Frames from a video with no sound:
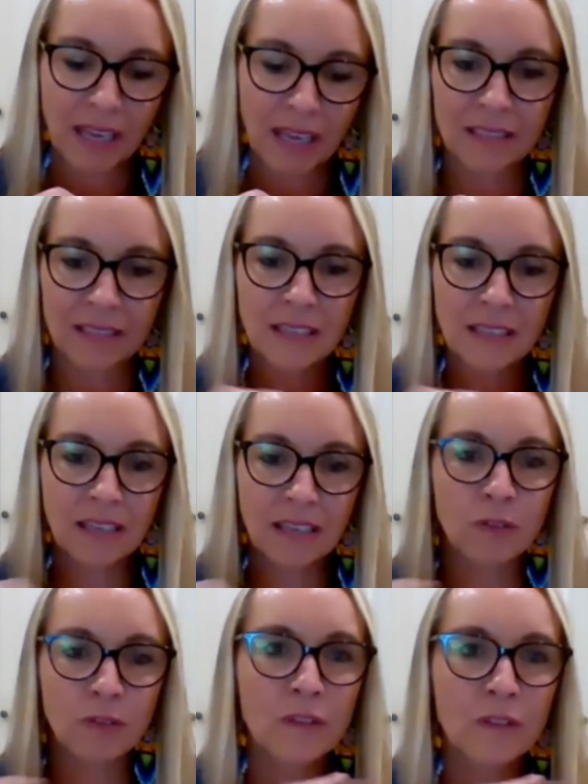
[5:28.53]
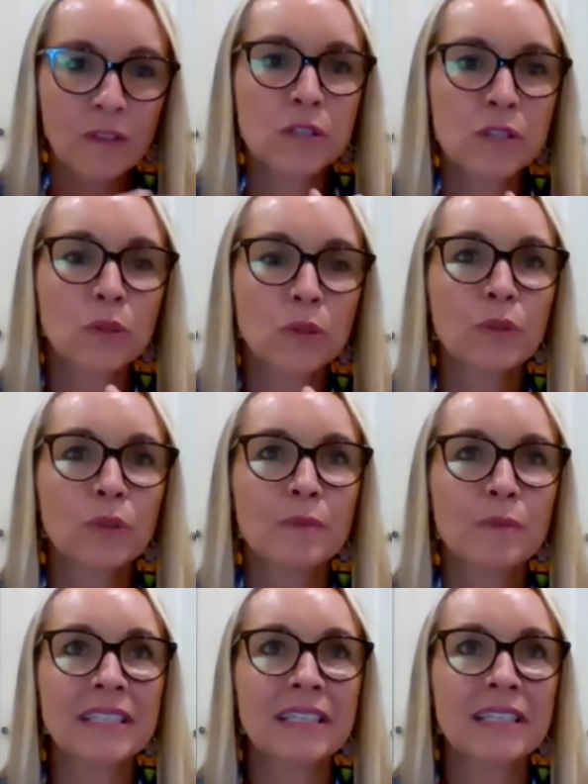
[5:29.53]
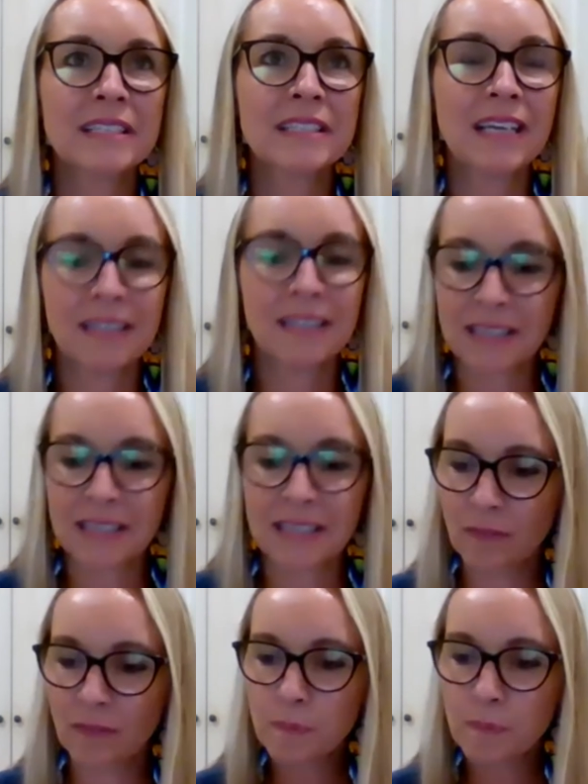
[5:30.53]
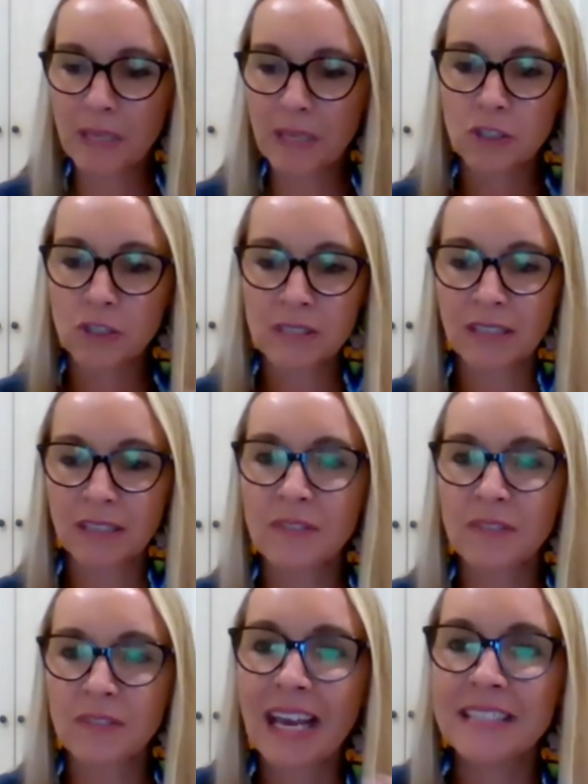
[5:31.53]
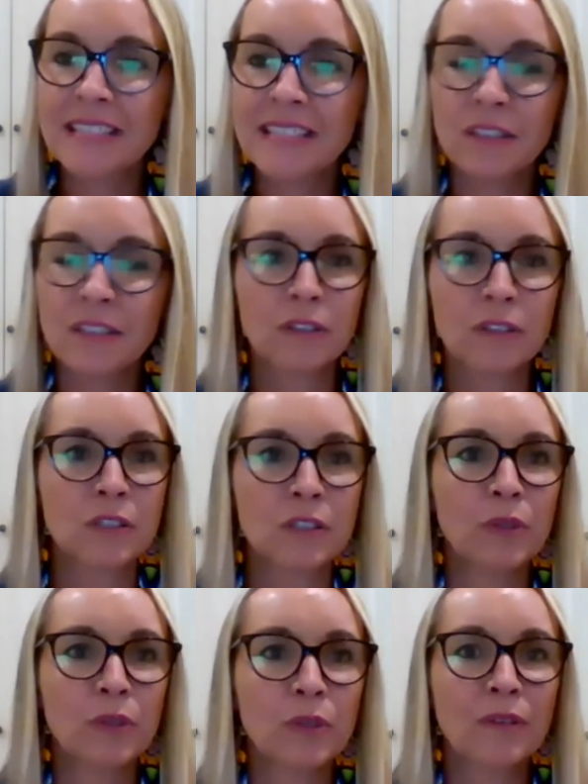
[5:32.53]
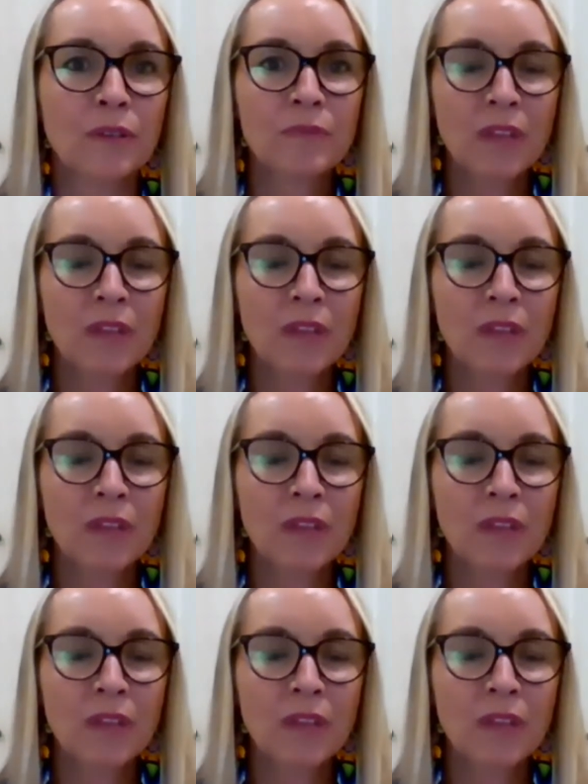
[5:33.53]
And if you're on this call, you might understand that if you picture yourself as the 18-year-old you were,